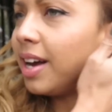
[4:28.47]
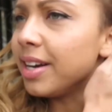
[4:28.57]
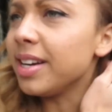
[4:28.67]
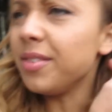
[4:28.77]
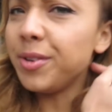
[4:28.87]

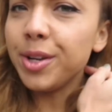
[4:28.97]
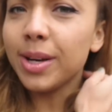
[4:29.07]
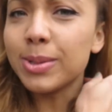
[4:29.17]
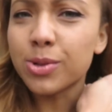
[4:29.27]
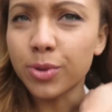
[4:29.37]
And I never knew
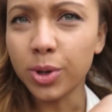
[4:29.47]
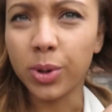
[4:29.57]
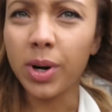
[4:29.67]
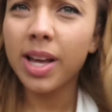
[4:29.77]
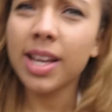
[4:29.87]
that was a
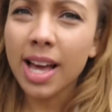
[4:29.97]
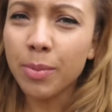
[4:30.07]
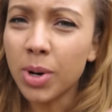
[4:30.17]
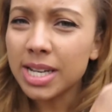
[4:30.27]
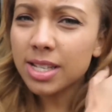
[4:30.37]
rule.
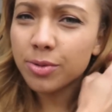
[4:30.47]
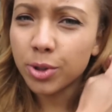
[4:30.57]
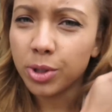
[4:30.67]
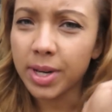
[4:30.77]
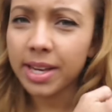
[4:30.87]
And why is it a
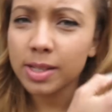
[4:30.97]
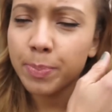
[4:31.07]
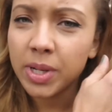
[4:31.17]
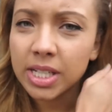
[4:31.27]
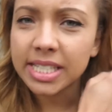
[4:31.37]
rule? I think
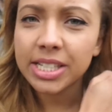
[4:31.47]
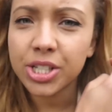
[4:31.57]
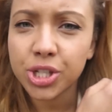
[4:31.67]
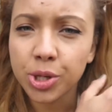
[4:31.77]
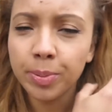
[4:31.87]
it's bloody
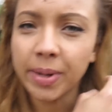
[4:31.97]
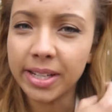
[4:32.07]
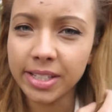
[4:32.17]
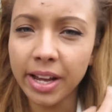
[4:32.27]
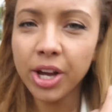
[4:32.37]

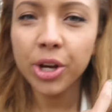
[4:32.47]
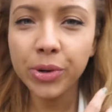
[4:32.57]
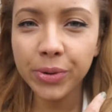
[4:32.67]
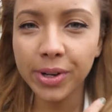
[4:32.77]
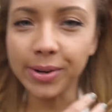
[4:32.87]
stupid.
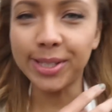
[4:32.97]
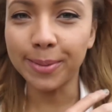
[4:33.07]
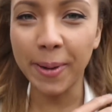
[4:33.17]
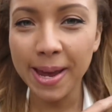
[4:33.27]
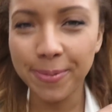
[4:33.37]
Who knows
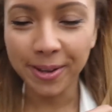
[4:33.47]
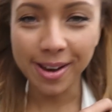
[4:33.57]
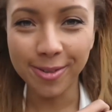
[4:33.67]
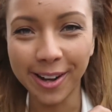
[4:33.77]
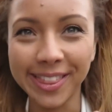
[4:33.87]
the people
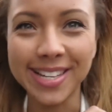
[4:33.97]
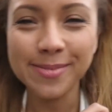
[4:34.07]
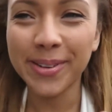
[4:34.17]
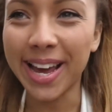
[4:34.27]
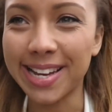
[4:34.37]
that run
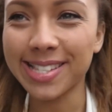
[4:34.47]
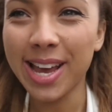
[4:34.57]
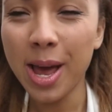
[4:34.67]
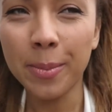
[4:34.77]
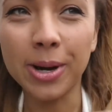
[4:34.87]
this place?
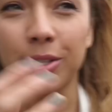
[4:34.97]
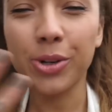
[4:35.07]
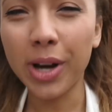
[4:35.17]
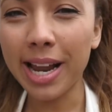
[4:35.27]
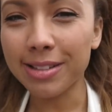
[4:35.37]
Because
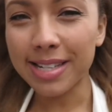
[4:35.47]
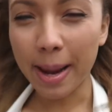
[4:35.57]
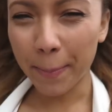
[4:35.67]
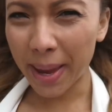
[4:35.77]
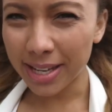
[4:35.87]
you're not allowed to
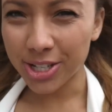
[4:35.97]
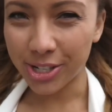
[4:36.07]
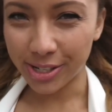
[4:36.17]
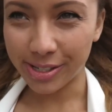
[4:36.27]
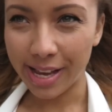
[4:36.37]
take
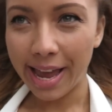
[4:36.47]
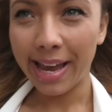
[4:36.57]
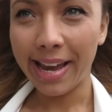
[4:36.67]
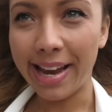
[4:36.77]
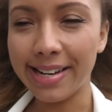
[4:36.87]
pictures.
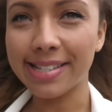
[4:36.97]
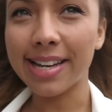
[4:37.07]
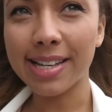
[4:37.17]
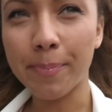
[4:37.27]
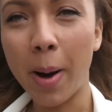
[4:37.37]
And
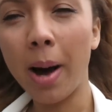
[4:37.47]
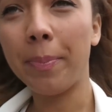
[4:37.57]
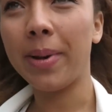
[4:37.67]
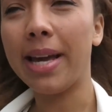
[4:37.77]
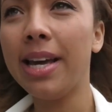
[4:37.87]
it's like the
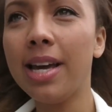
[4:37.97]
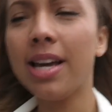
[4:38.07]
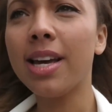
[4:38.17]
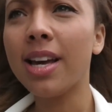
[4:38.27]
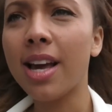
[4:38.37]
public.
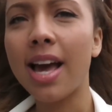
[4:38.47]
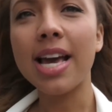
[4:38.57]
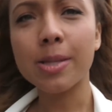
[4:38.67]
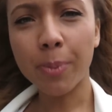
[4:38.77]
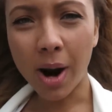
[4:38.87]

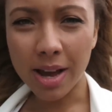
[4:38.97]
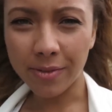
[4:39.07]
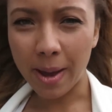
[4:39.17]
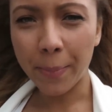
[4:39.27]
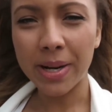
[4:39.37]
It's
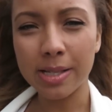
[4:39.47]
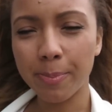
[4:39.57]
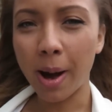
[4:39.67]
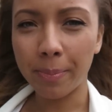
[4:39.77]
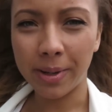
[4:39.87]
private, but it's
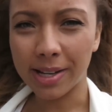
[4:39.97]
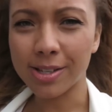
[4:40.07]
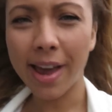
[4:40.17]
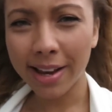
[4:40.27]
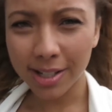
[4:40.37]
public.
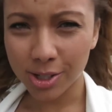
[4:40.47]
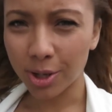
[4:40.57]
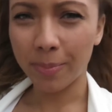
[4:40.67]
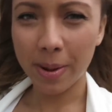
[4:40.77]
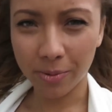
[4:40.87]
So how are you going to
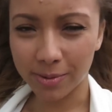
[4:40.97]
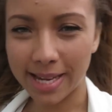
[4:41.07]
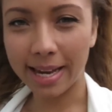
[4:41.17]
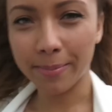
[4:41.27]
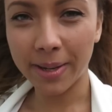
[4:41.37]
stop people
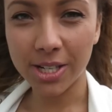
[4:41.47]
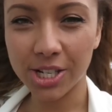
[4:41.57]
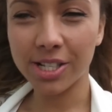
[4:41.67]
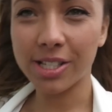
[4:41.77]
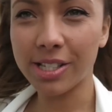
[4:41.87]
from taking
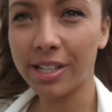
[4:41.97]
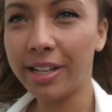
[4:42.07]
pictures?